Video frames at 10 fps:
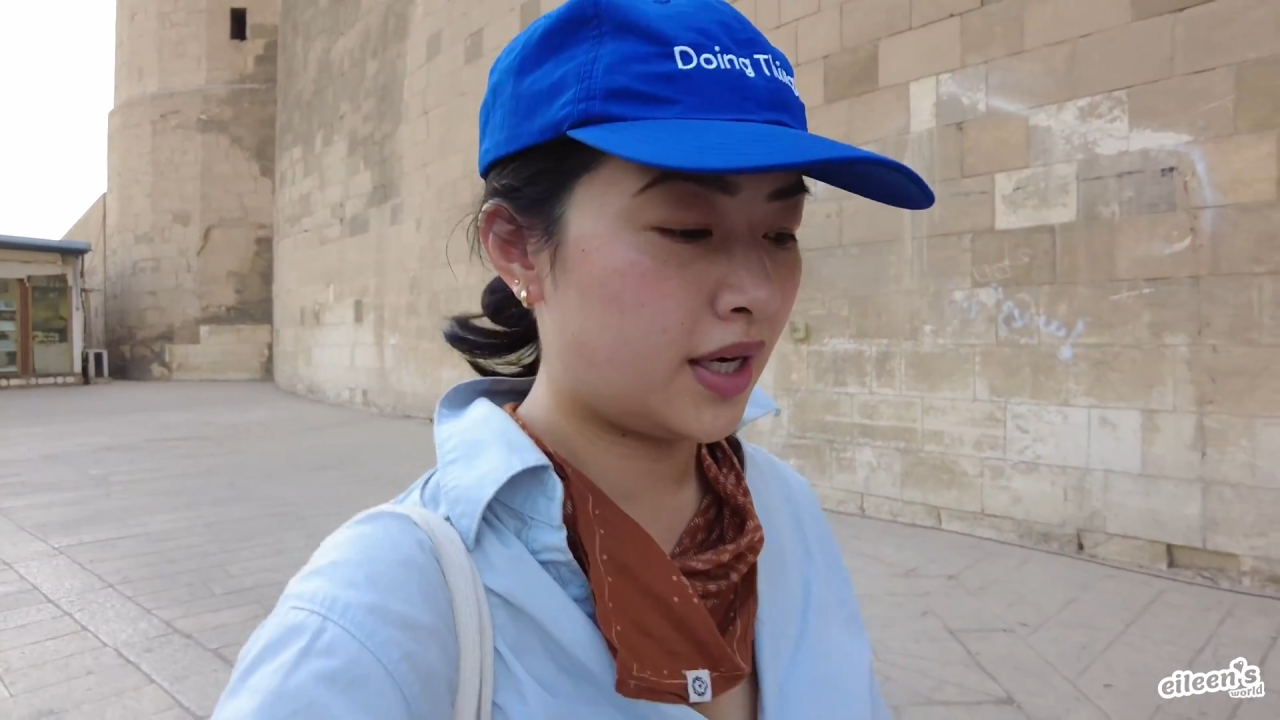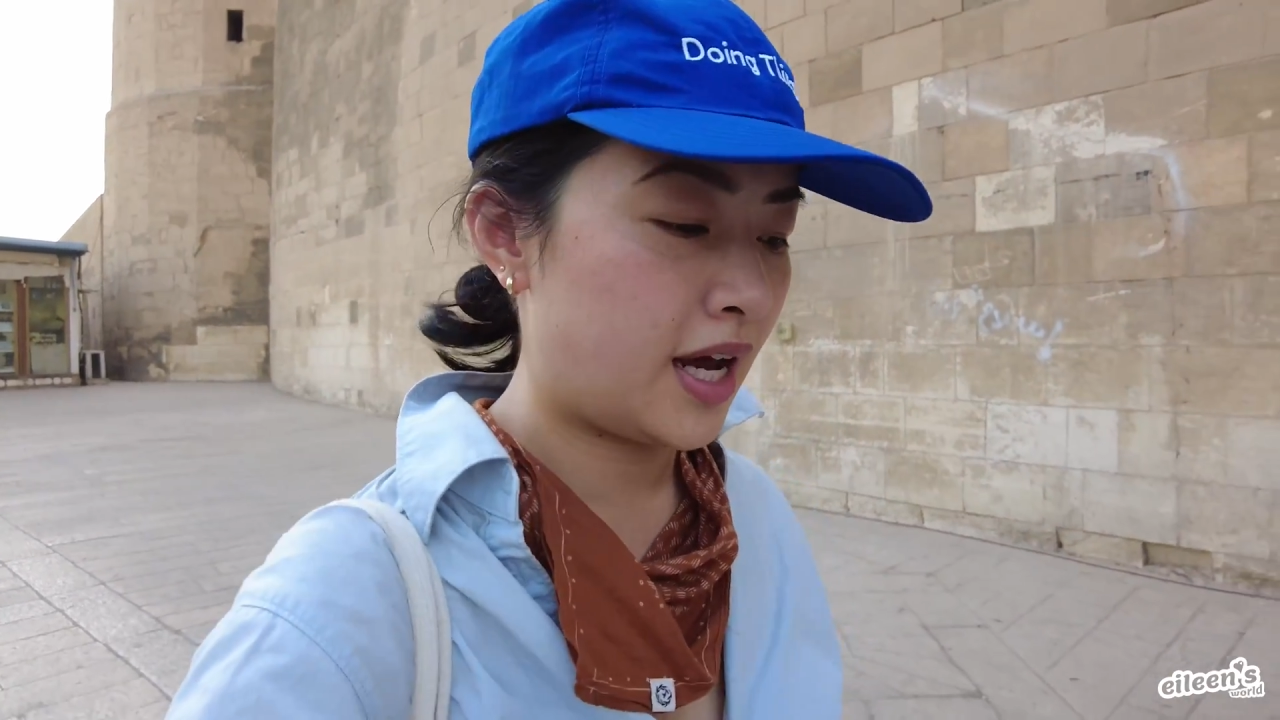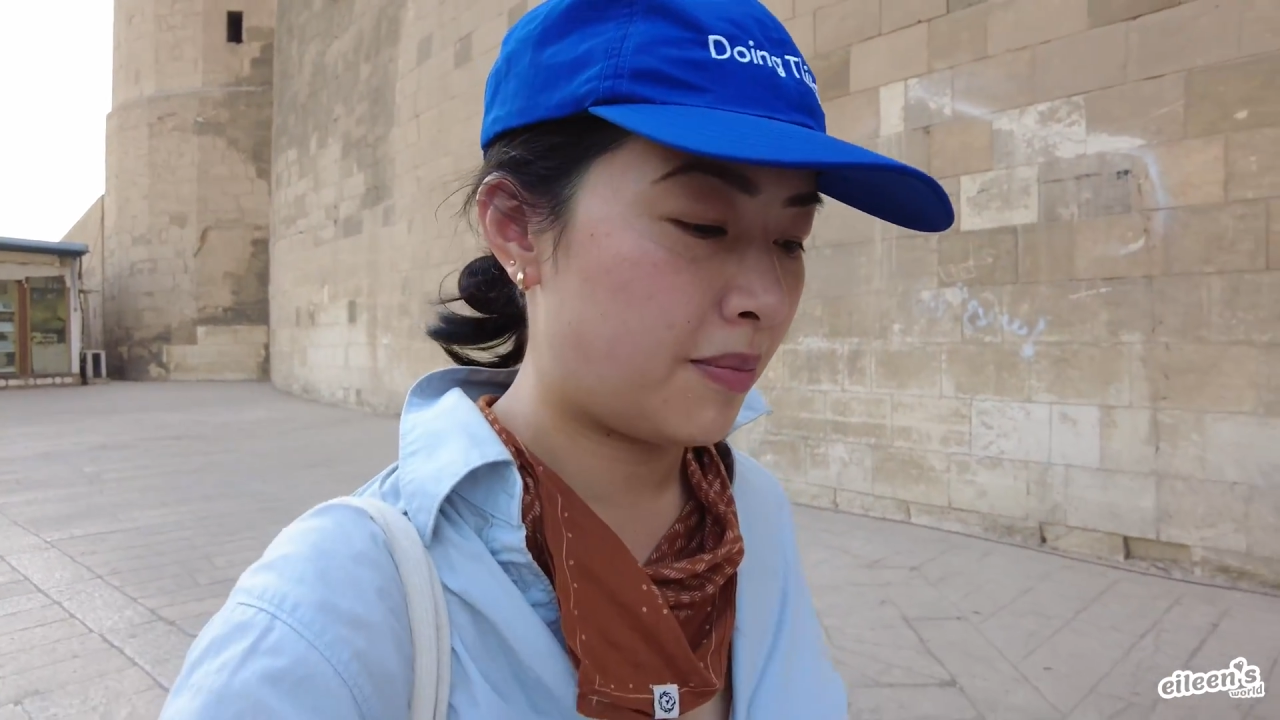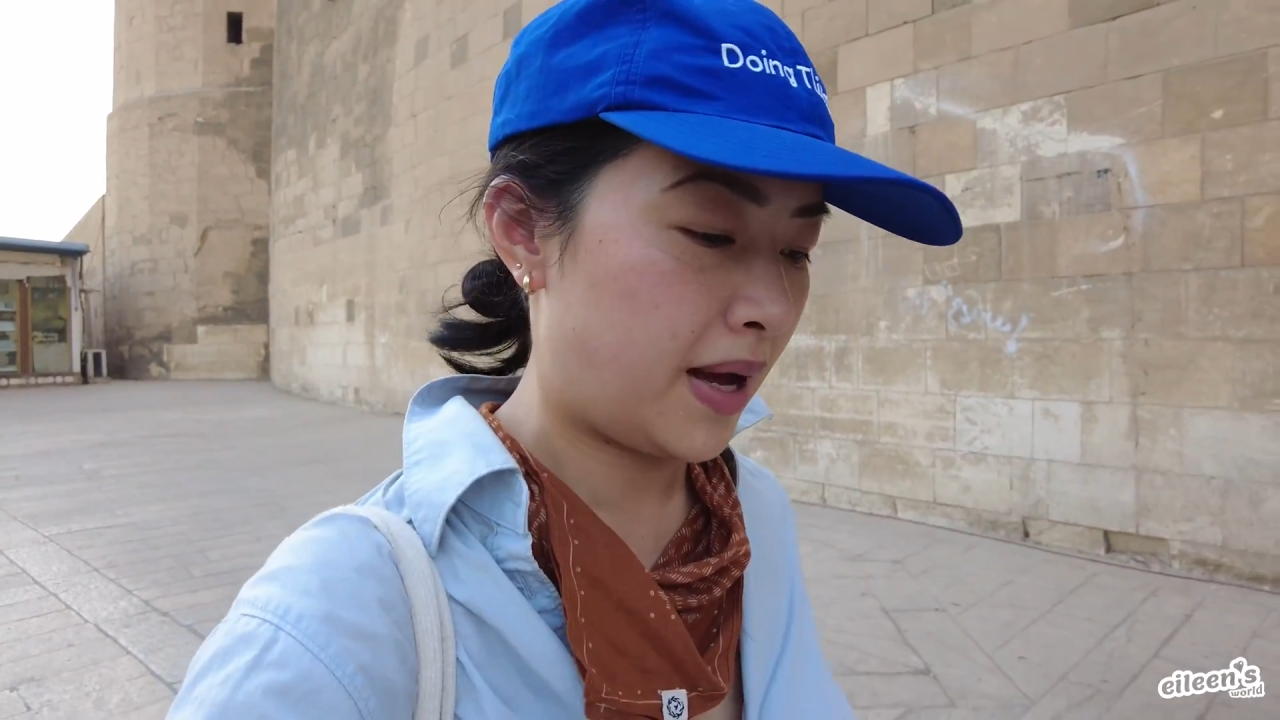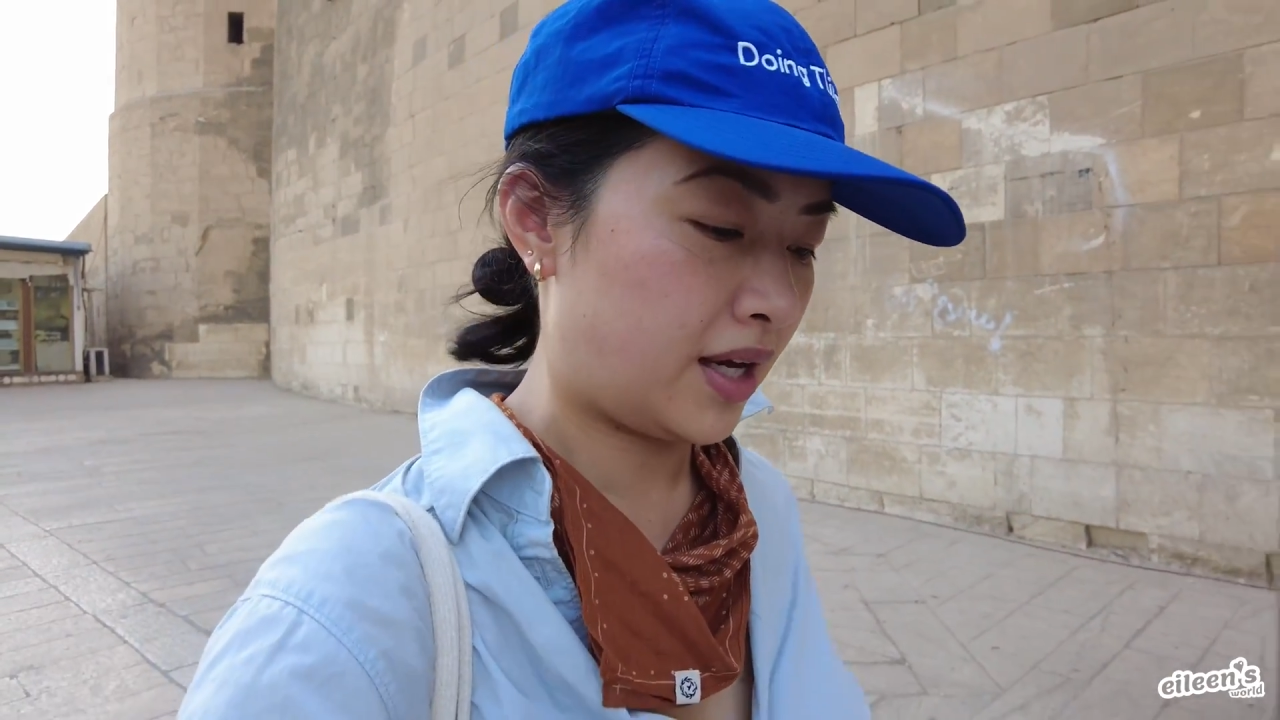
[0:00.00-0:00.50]

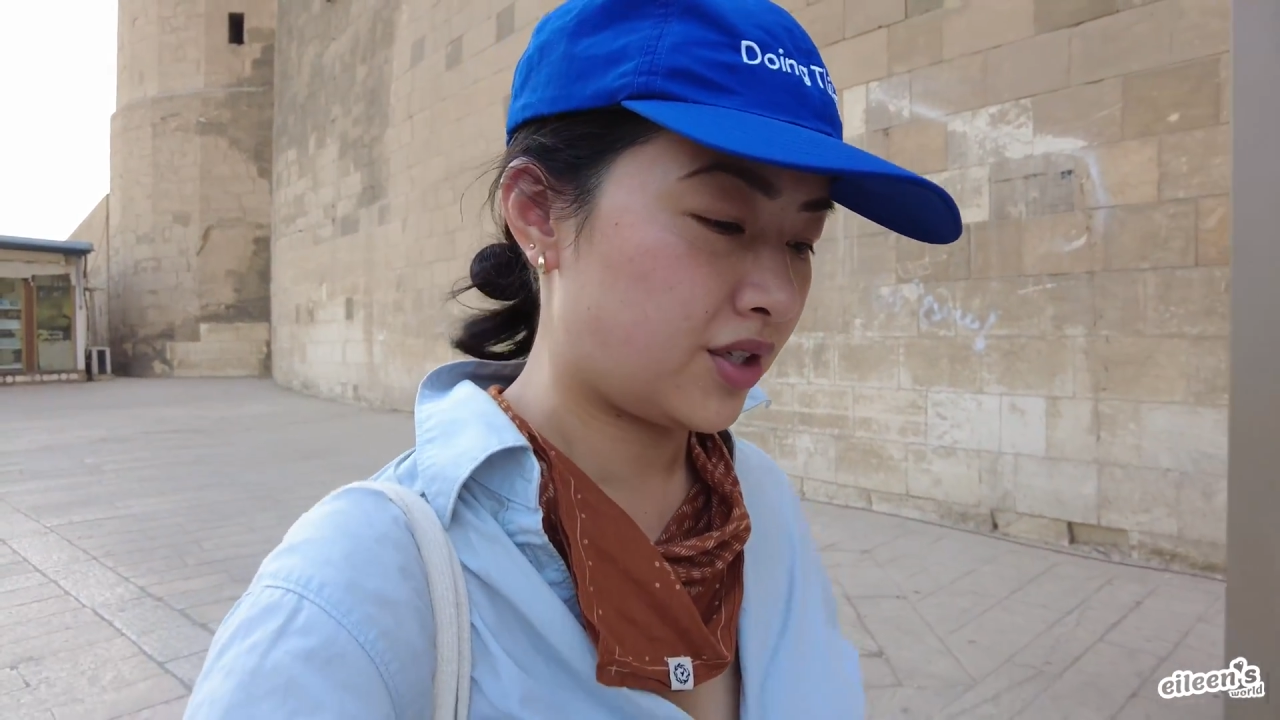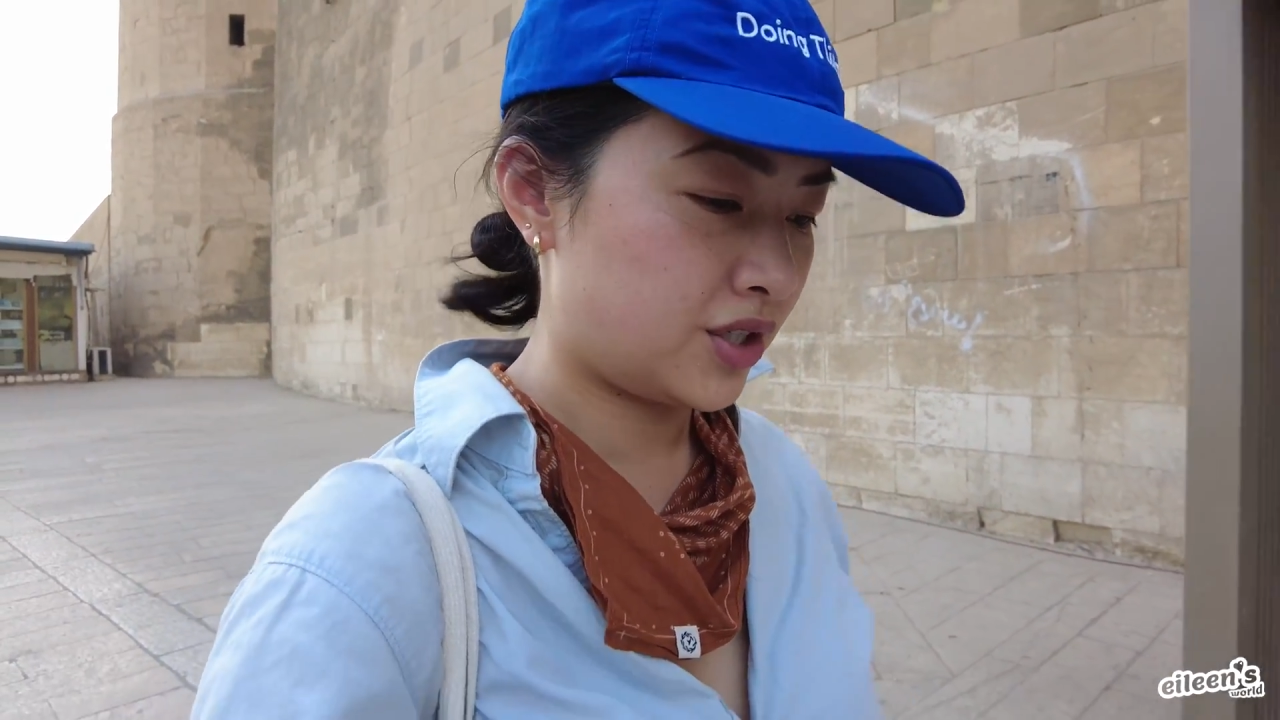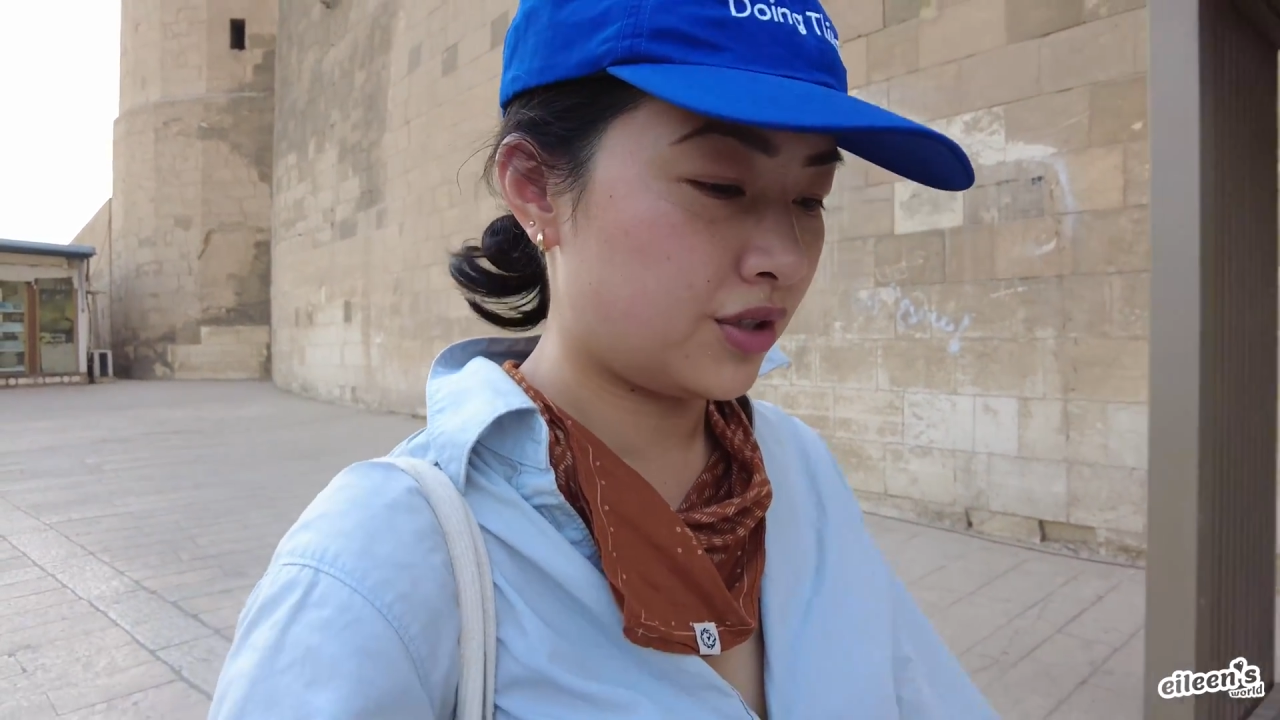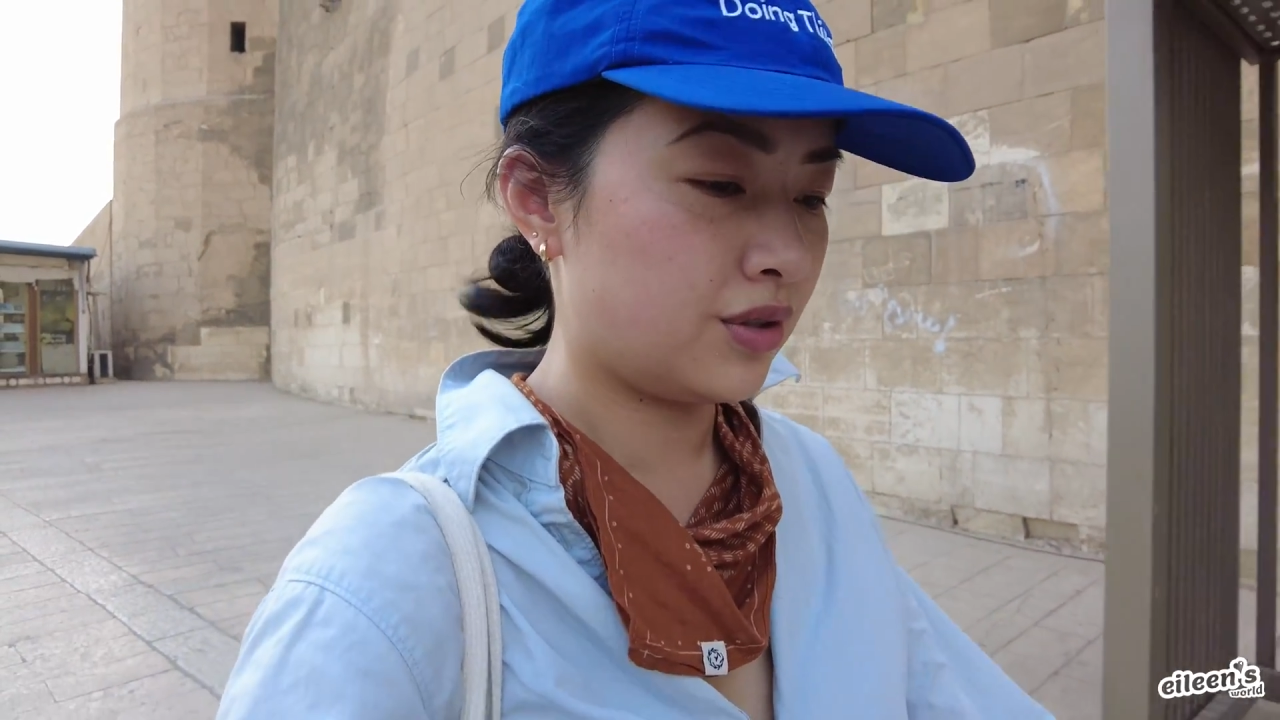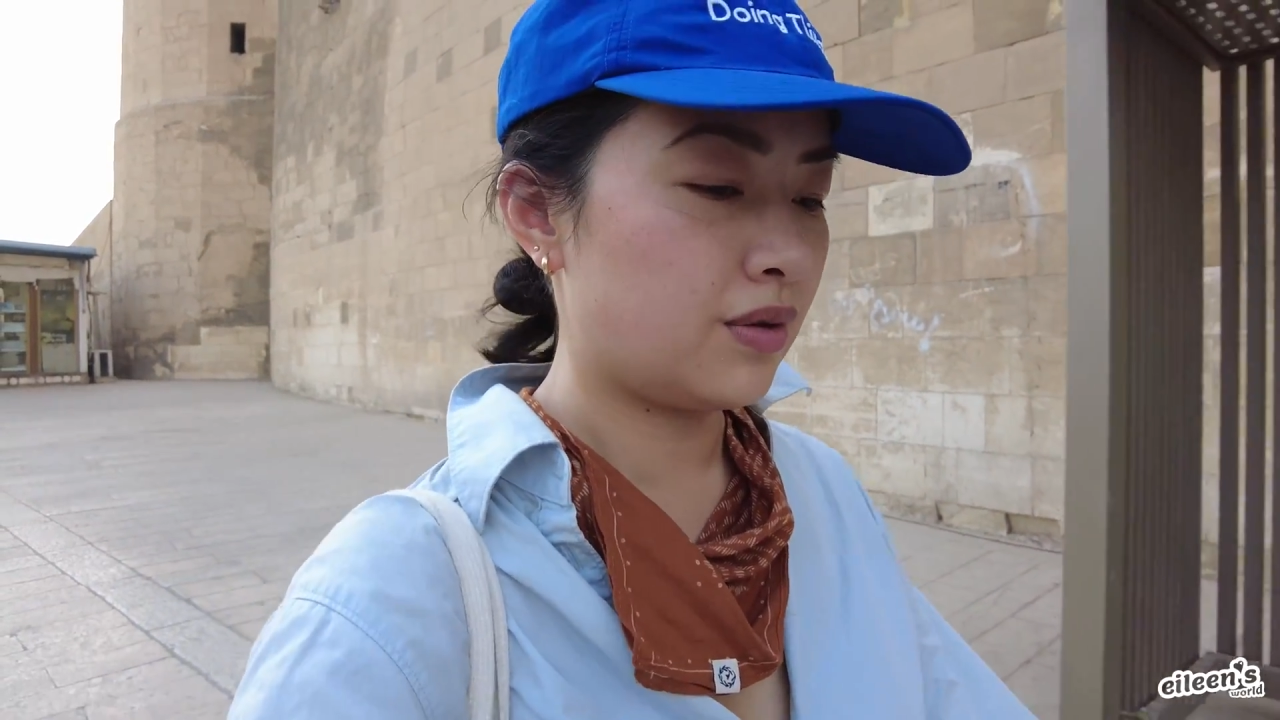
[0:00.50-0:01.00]
head back
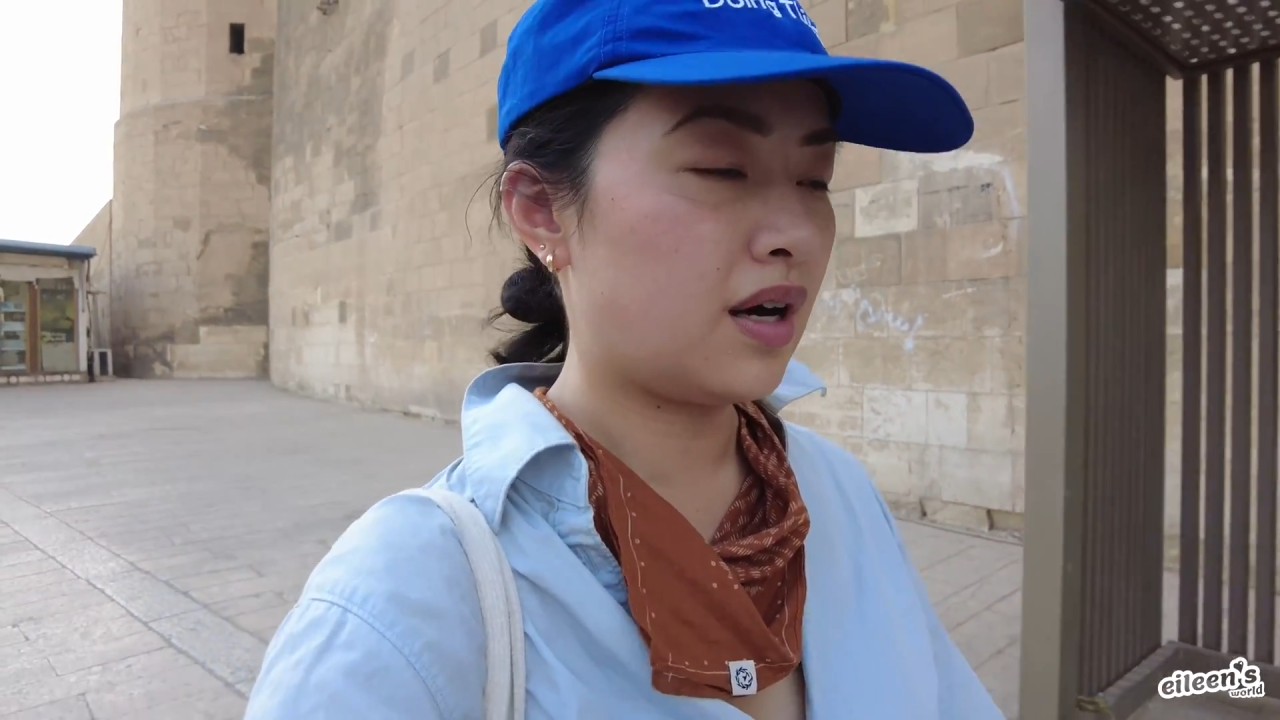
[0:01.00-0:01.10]
to